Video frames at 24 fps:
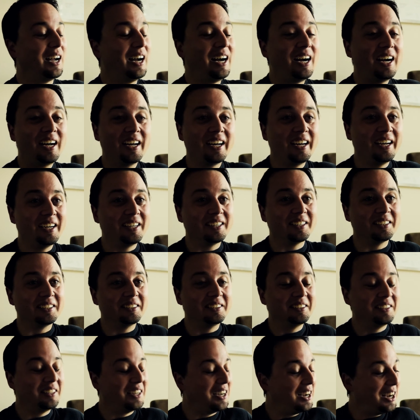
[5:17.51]
I ate it,
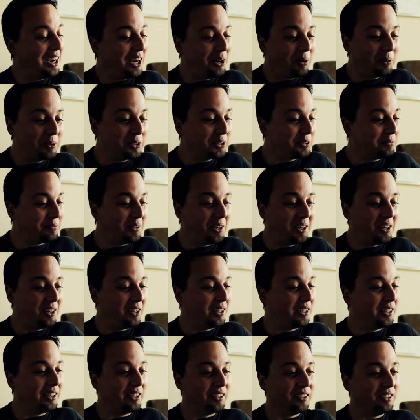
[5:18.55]
I was
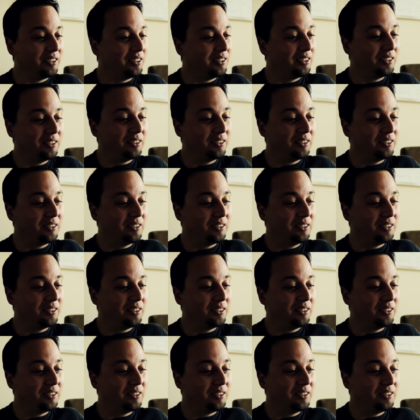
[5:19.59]
fine,